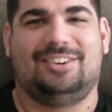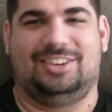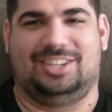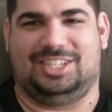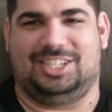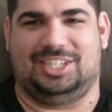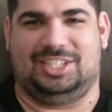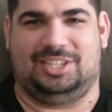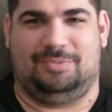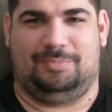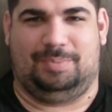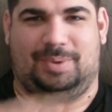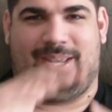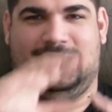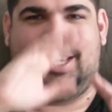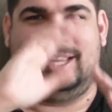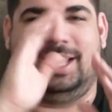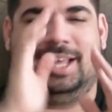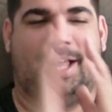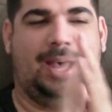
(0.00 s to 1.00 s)
which is a
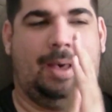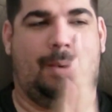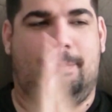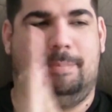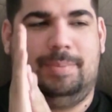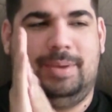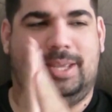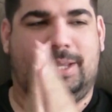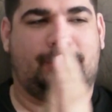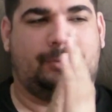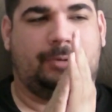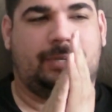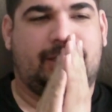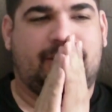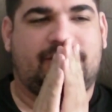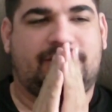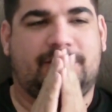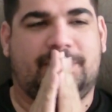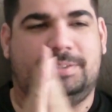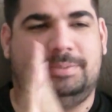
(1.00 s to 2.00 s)
big
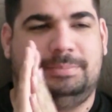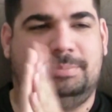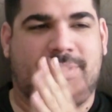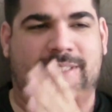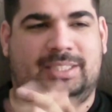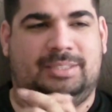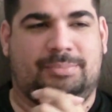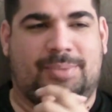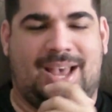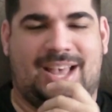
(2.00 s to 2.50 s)
week for me.